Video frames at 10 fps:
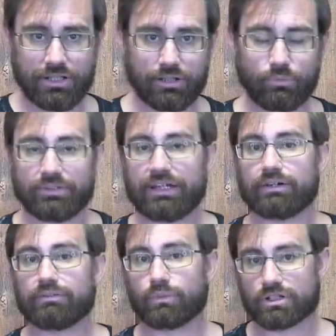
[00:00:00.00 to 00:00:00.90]
One
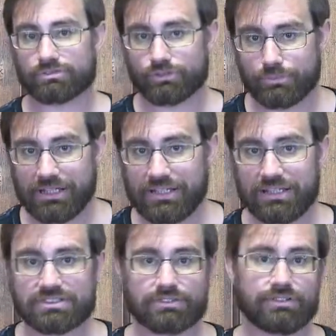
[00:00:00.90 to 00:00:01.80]
that works for me
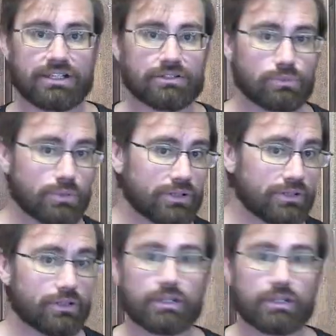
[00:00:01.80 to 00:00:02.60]
is to find a word